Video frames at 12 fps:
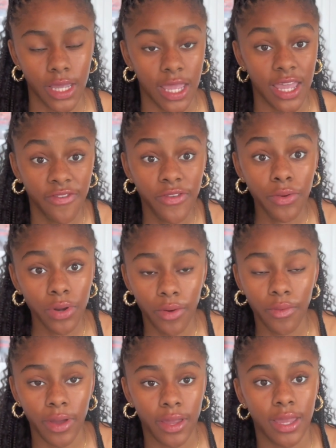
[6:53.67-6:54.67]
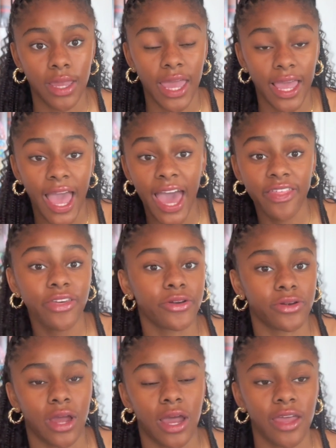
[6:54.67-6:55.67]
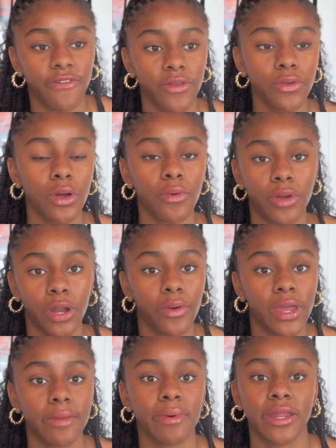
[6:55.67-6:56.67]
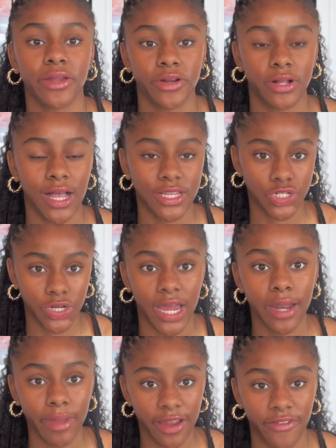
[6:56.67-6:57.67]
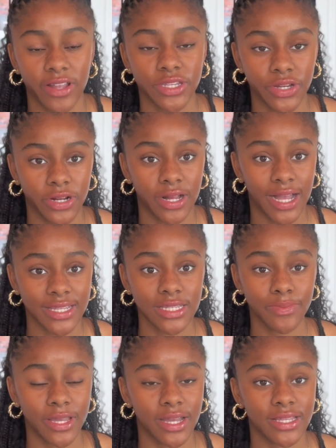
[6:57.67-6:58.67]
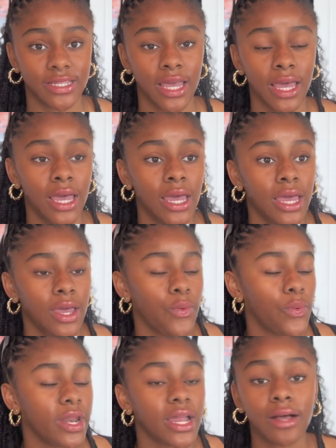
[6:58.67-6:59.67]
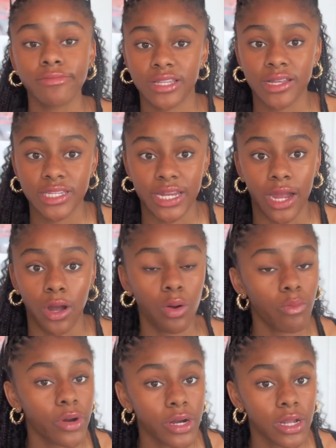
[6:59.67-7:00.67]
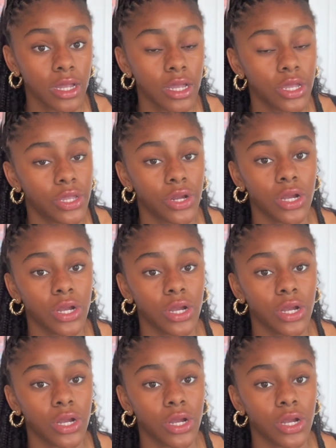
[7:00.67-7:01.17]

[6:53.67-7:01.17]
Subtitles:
if you don't, athlete or not, if you don't know anybody in your class, try to make friends in your classes, because when it comes down to that homework, you're